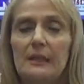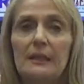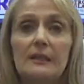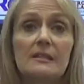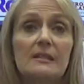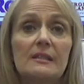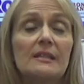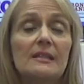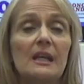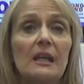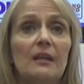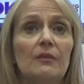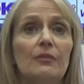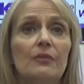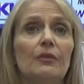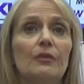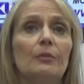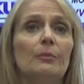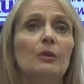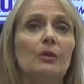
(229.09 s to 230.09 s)
It's the second
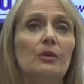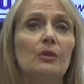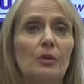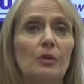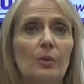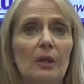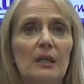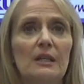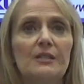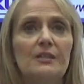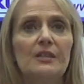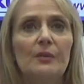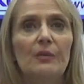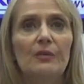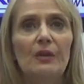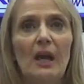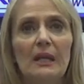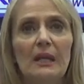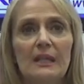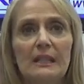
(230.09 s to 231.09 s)
full moon in Aquarius that
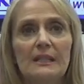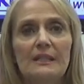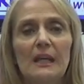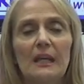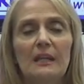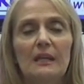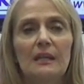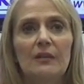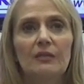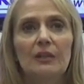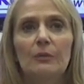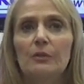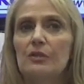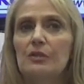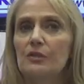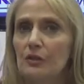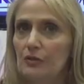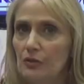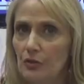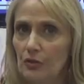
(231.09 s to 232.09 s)
we've had consecutively, which
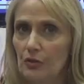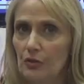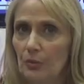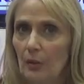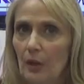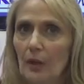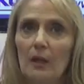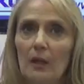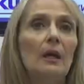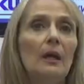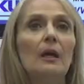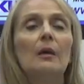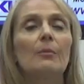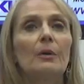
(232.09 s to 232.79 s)
is unusual,